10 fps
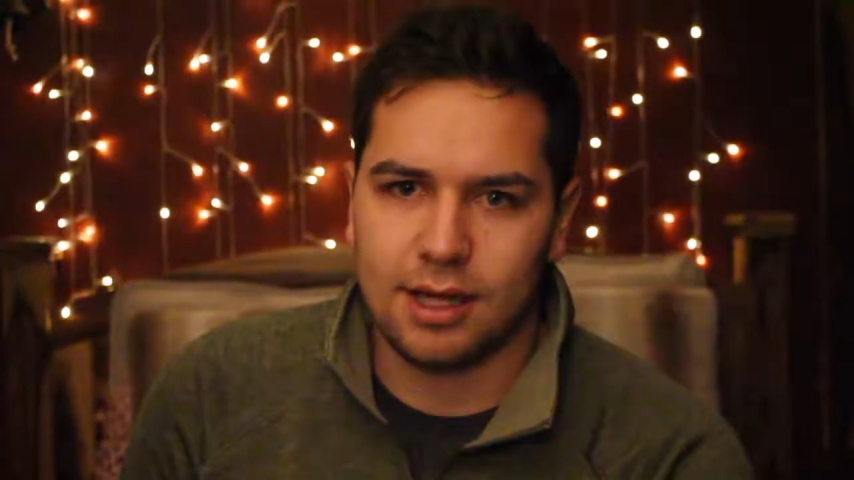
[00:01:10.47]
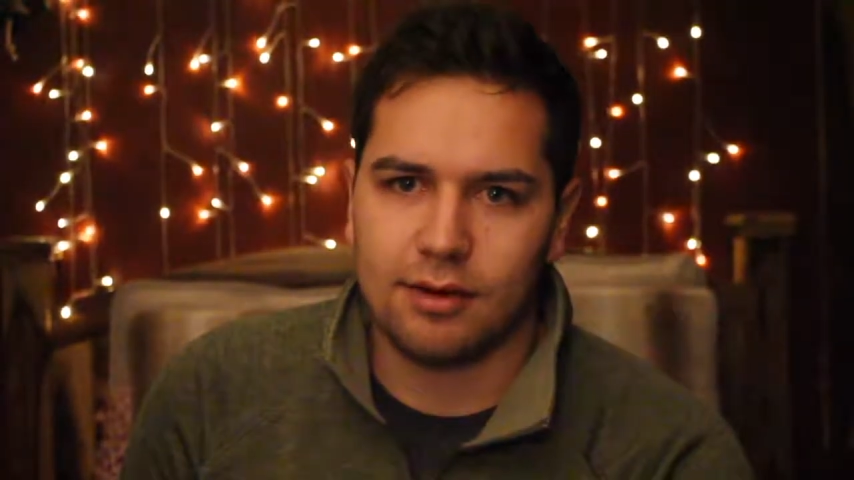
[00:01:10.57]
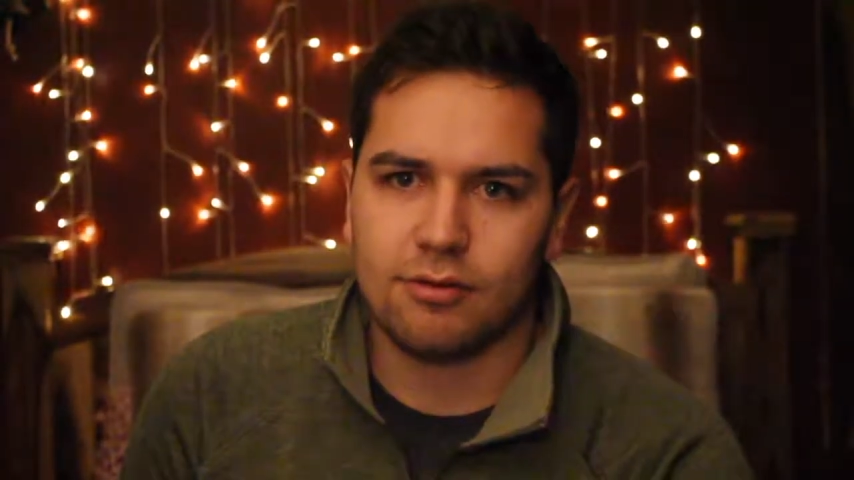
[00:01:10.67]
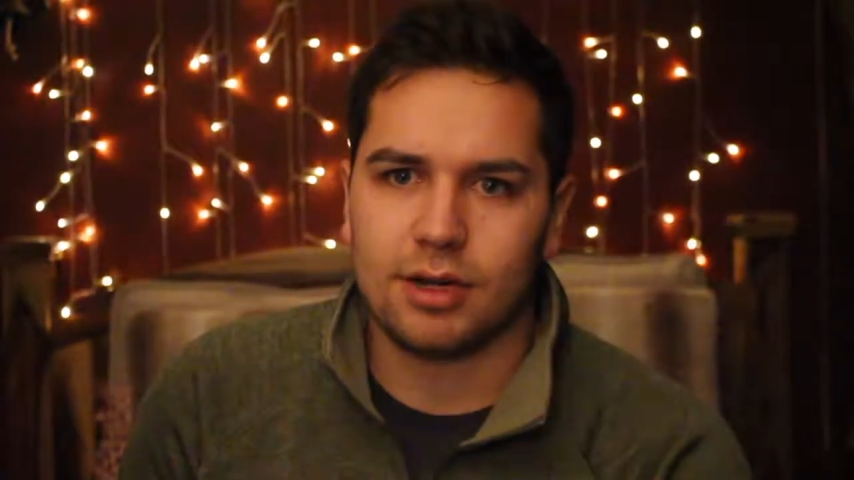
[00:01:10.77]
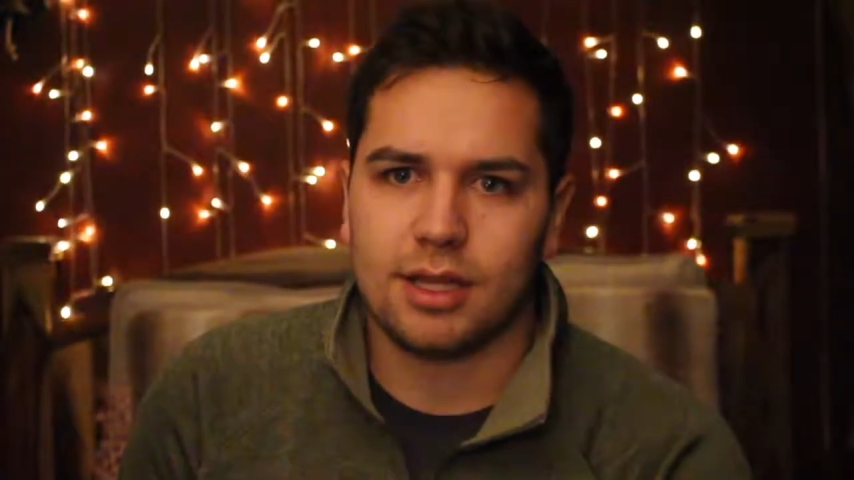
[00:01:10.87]

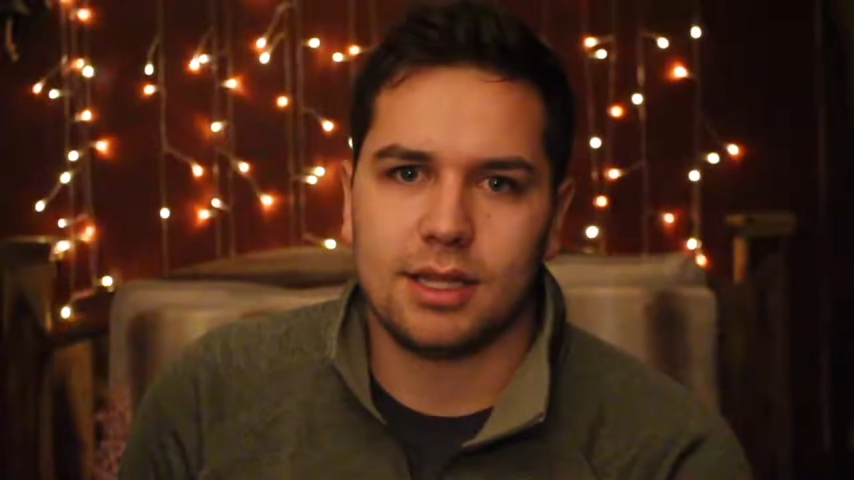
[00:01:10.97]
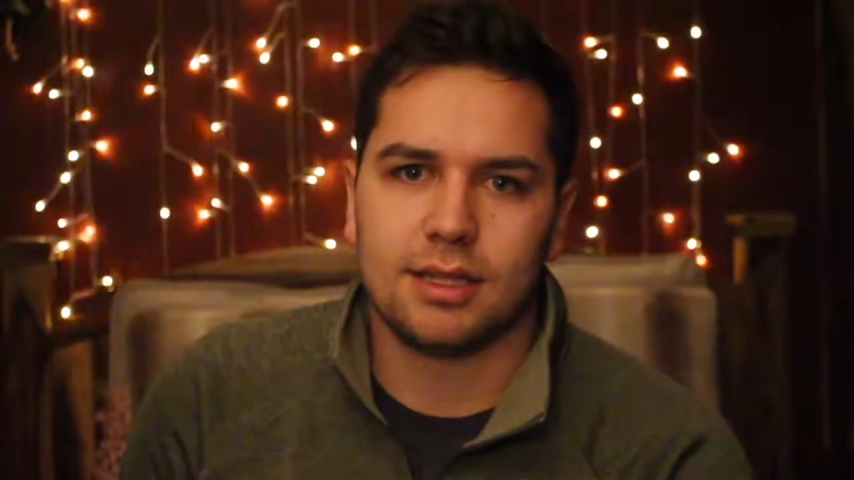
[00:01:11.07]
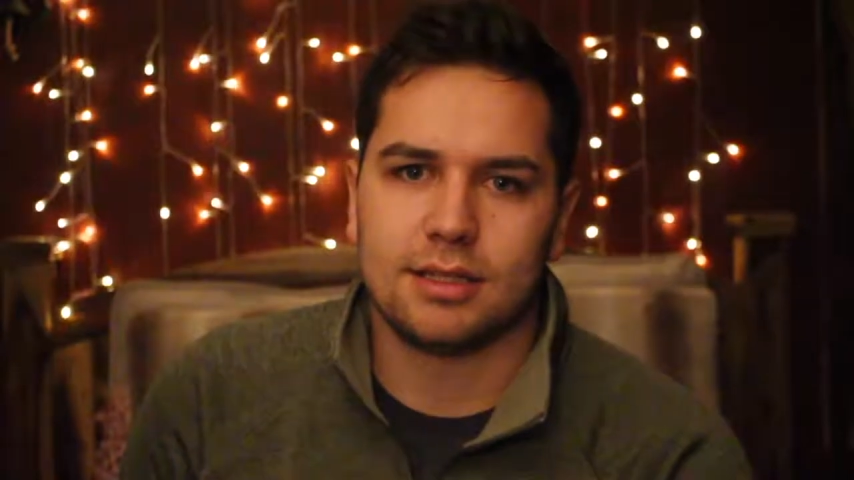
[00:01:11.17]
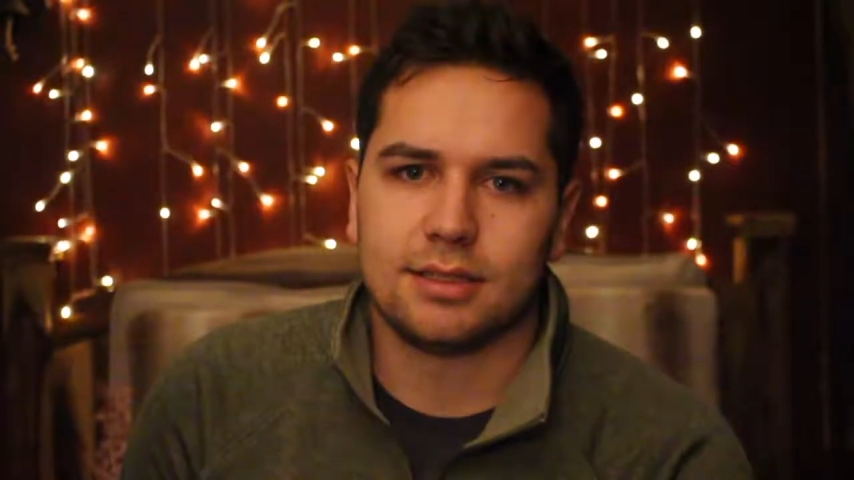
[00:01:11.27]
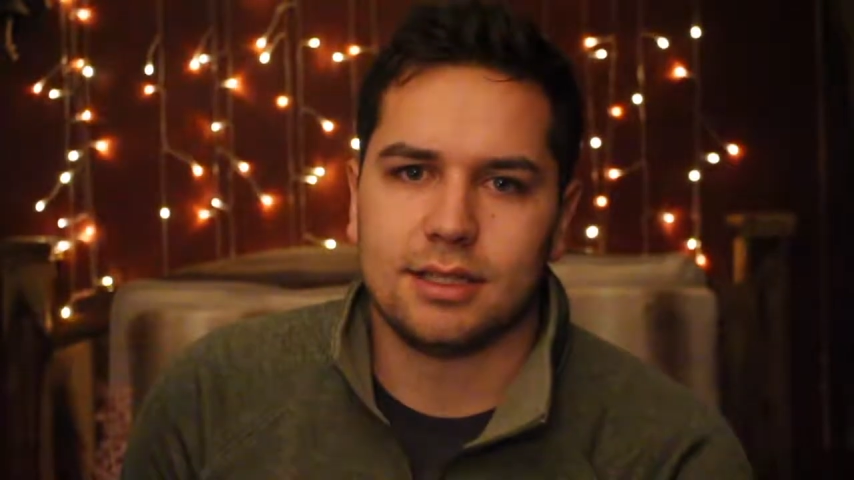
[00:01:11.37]

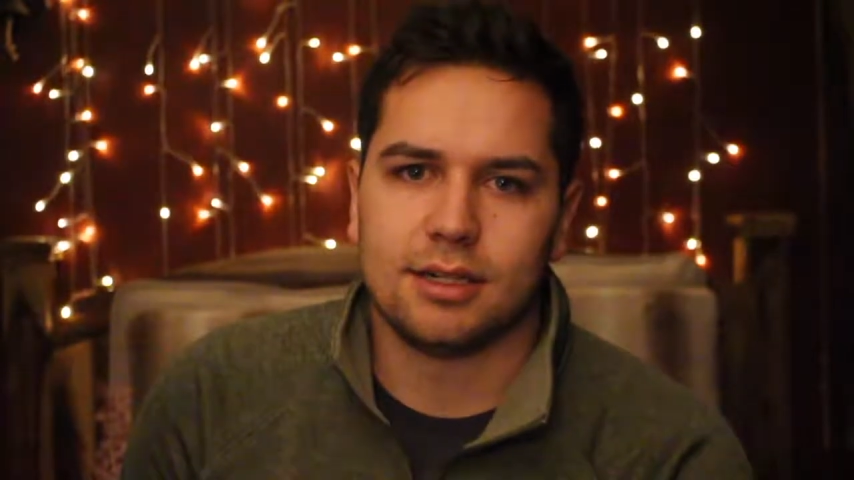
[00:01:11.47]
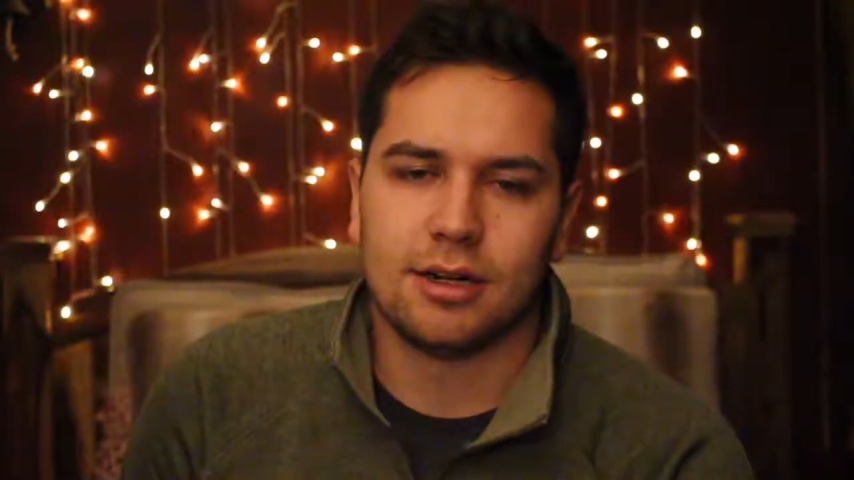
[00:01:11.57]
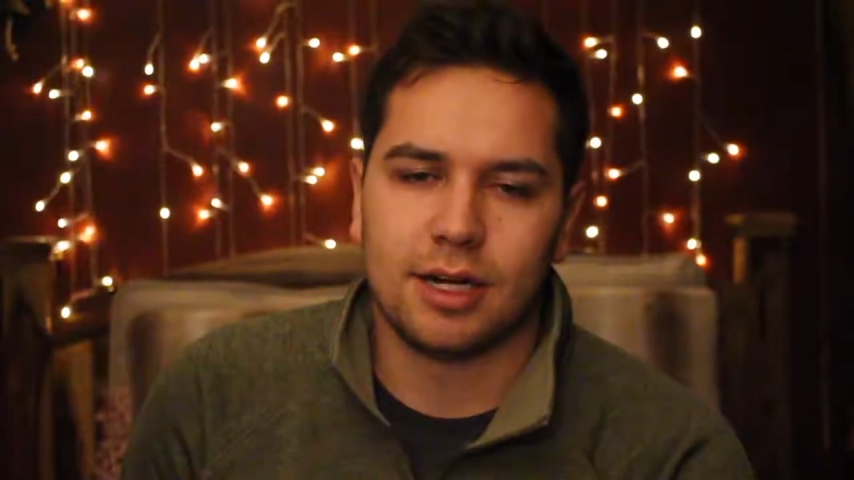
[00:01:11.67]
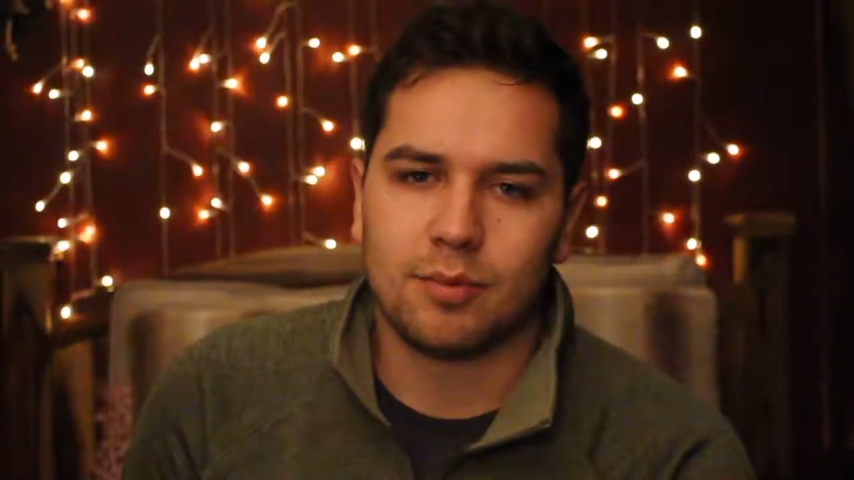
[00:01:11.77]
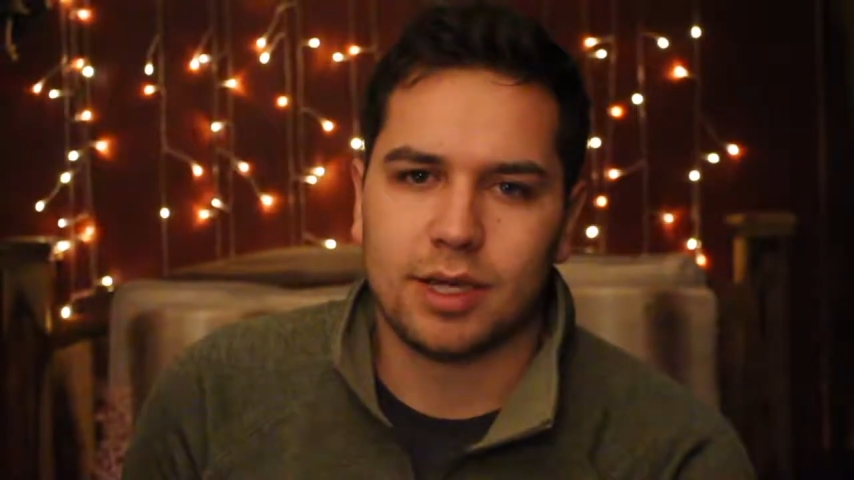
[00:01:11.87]
everything this year,
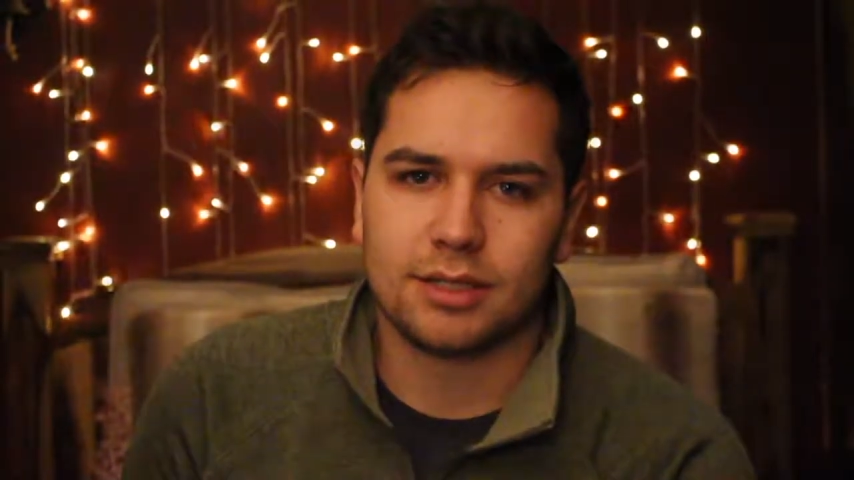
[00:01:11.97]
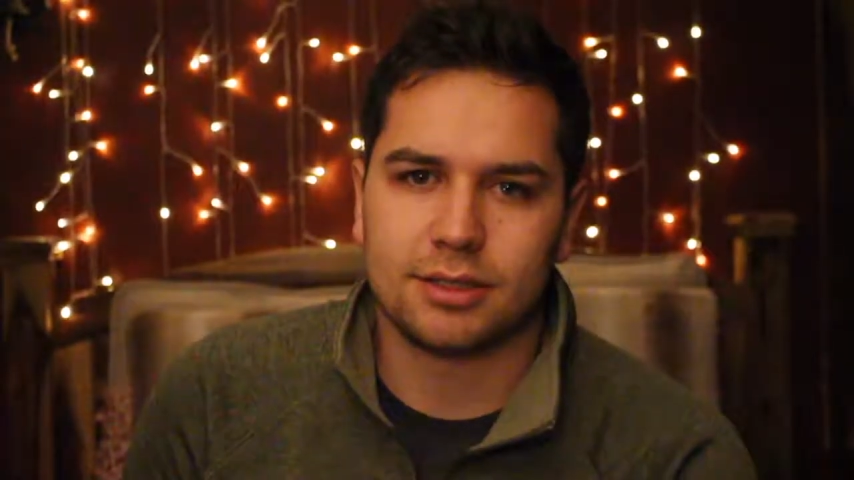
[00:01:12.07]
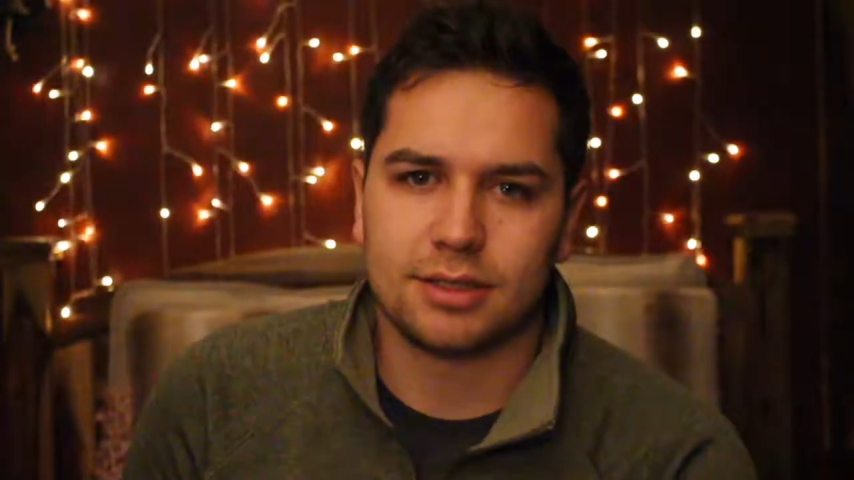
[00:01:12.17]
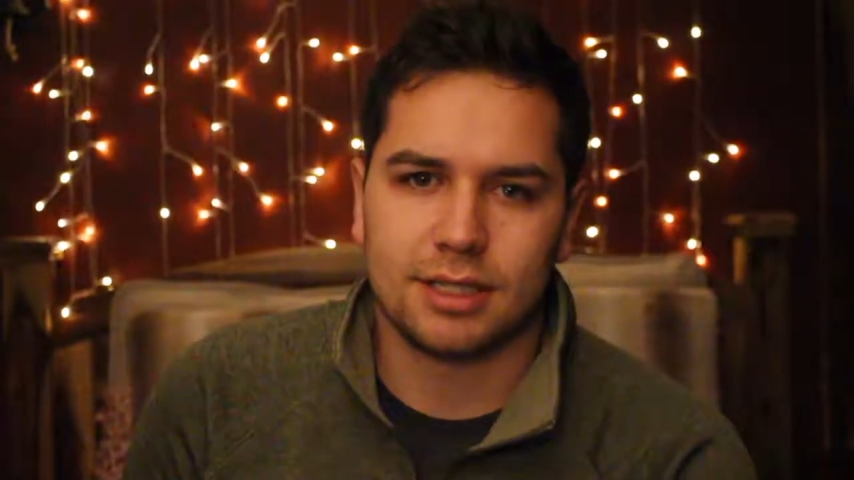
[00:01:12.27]
any pictures,